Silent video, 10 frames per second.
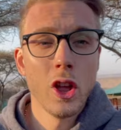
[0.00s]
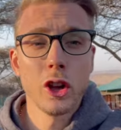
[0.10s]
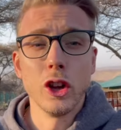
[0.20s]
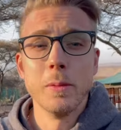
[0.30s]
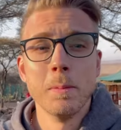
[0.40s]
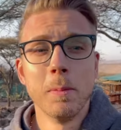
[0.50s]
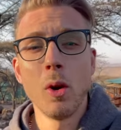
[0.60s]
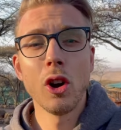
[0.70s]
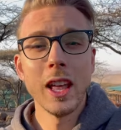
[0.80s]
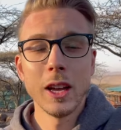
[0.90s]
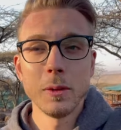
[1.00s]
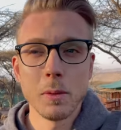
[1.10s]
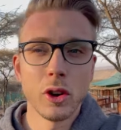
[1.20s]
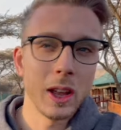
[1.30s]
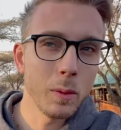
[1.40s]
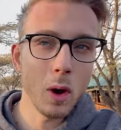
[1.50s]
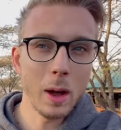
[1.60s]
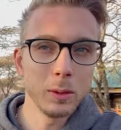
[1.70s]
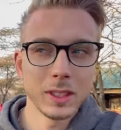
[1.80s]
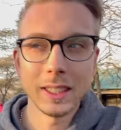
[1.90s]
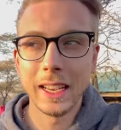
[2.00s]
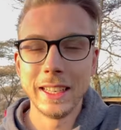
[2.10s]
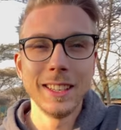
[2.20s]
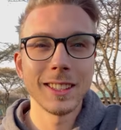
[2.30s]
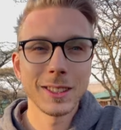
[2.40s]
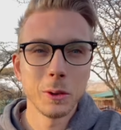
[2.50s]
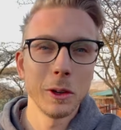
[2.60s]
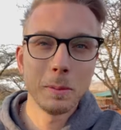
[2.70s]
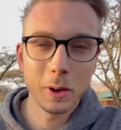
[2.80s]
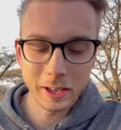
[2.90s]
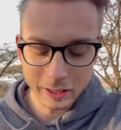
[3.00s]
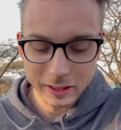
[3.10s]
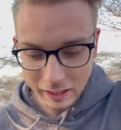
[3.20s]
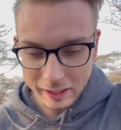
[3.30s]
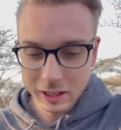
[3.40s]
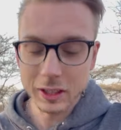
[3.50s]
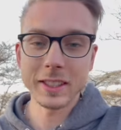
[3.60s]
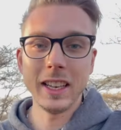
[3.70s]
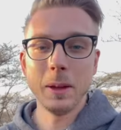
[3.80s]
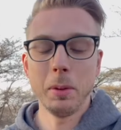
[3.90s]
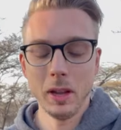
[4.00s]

Good morning, good morning. Well, I would say not so good morning because I did not sleep